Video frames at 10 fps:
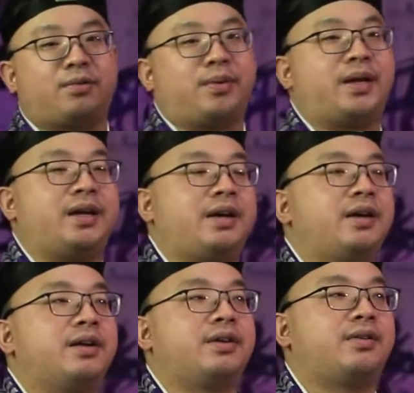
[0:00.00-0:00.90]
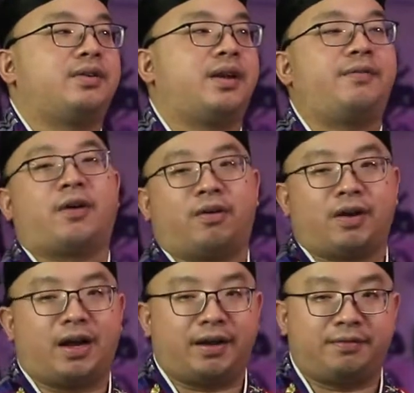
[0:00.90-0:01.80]
we live our
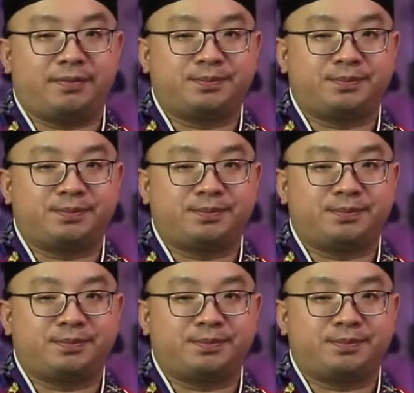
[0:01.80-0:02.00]
life.